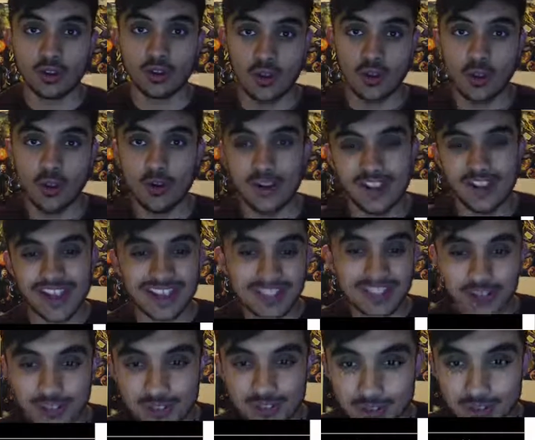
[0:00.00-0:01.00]
Oh yeah, and
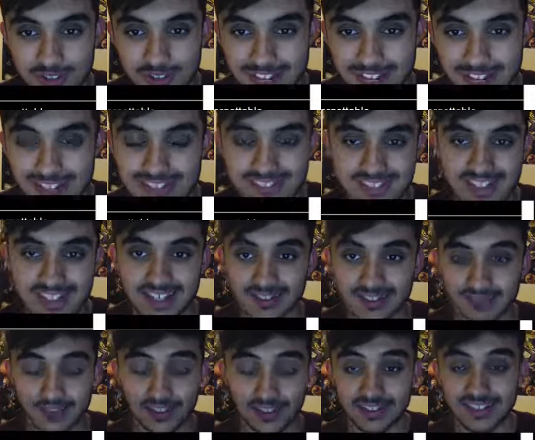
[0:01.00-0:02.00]
also to add to that,
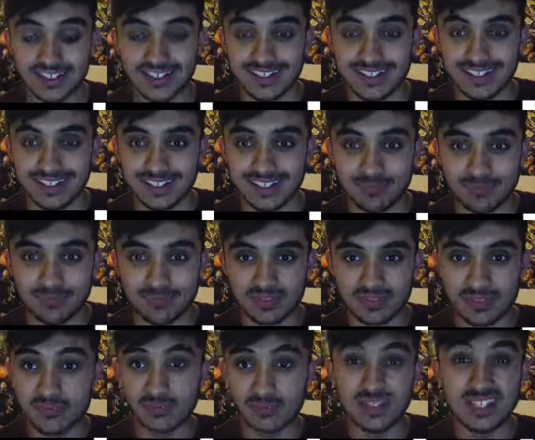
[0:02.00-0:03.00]
finally, the
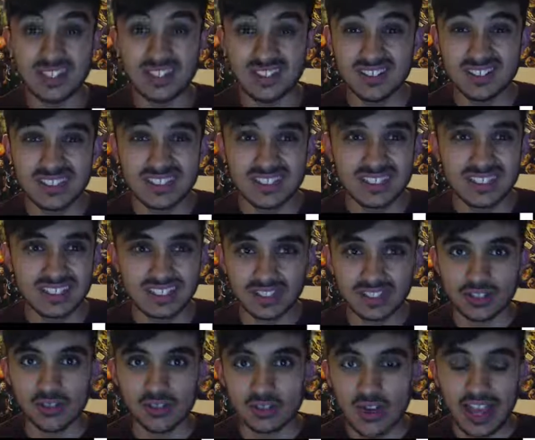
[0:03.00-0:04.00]
villain,
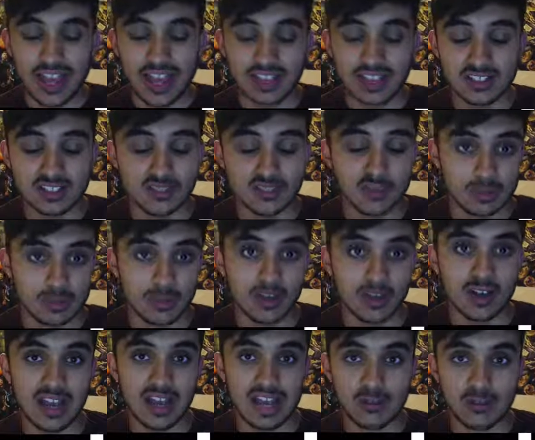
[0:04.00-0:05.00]
great actor from
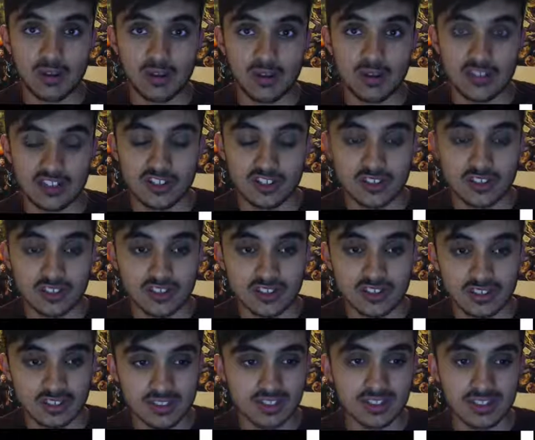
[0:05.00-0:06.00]
Harry Potter
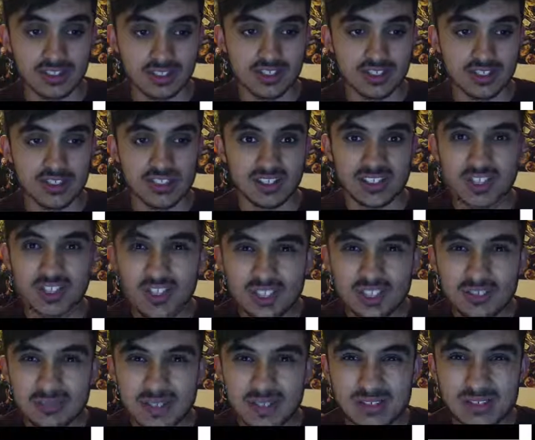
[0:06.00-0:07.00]
franchise. Could
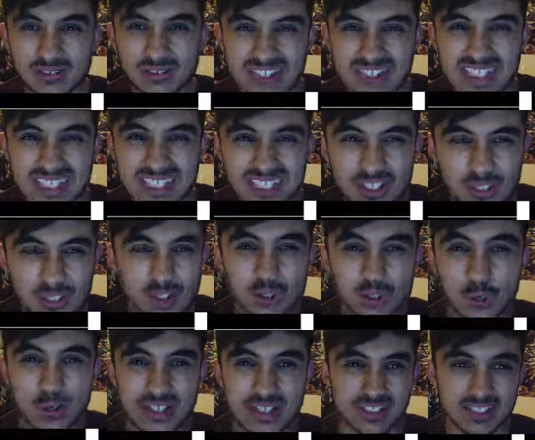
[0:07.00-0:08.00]
have been a really good
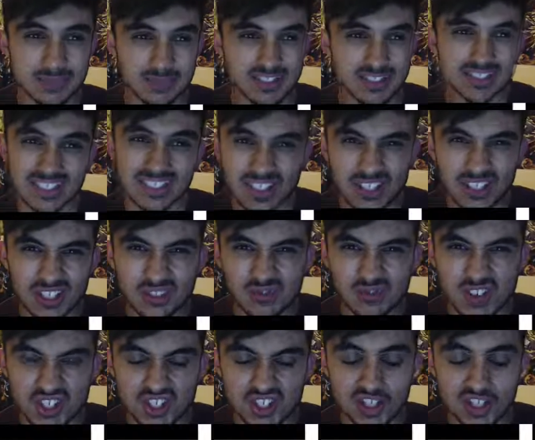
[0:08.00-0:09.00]
twist, but they kind of
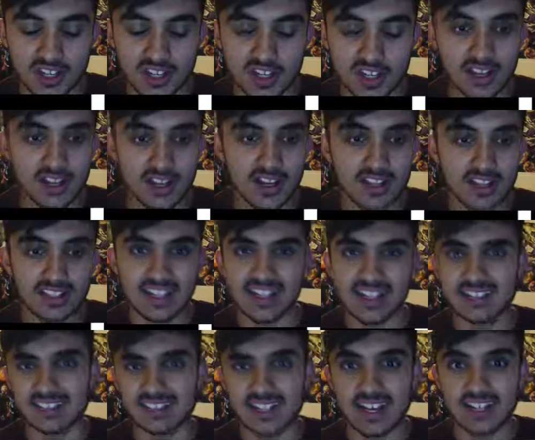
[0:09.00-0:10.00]
rushed it. And
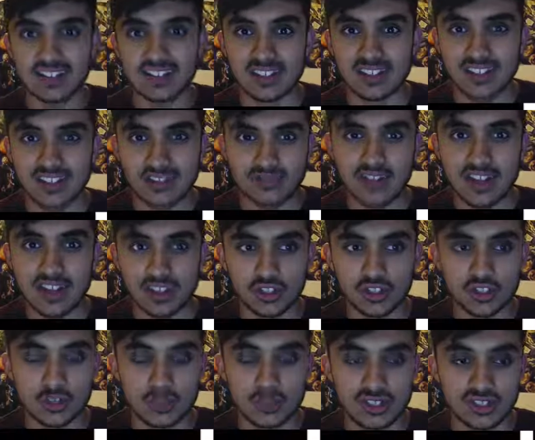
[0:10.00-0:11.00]
Etta Candy, very good
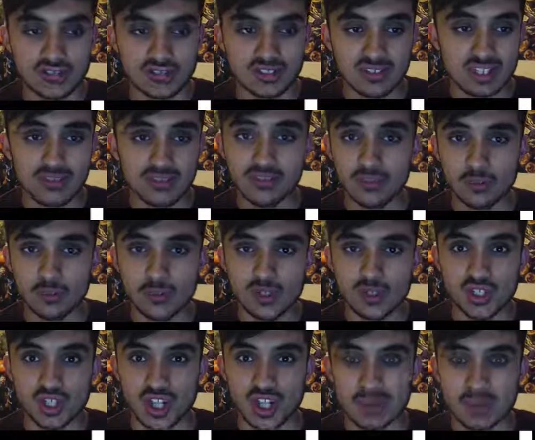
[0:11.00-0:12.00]
comedic relief. It'll be a
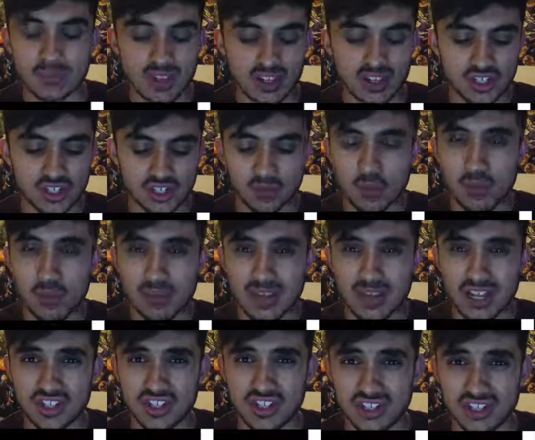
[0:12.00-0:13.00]
shame that she won't be
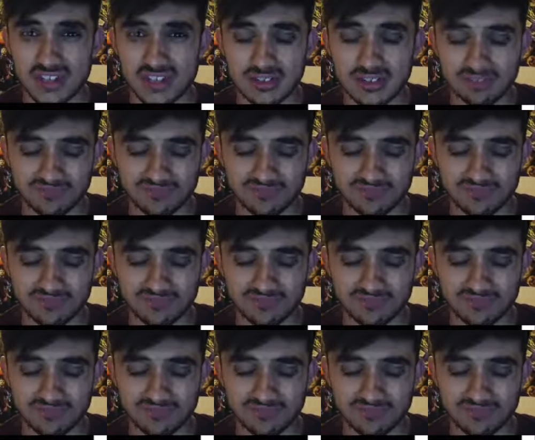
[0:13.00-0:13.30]
actually.